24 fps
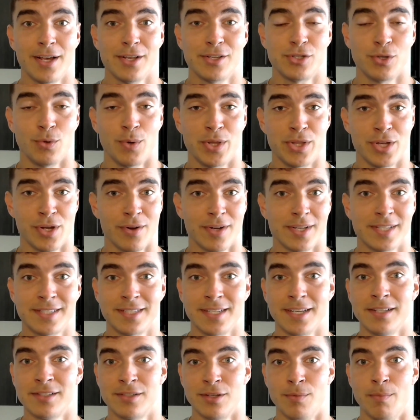So whether you're a
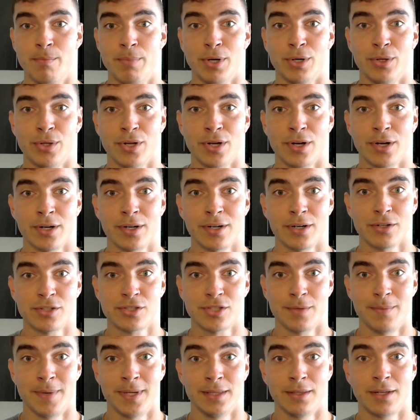seasoned builder or
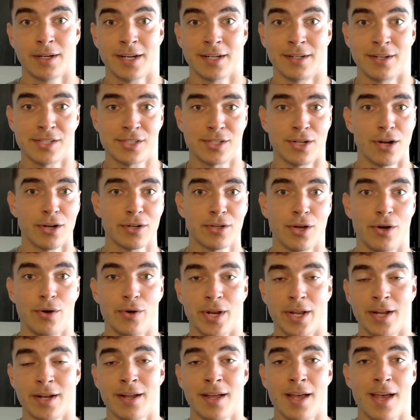someone looking to start
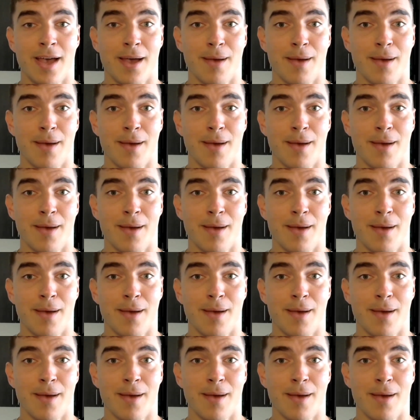coding,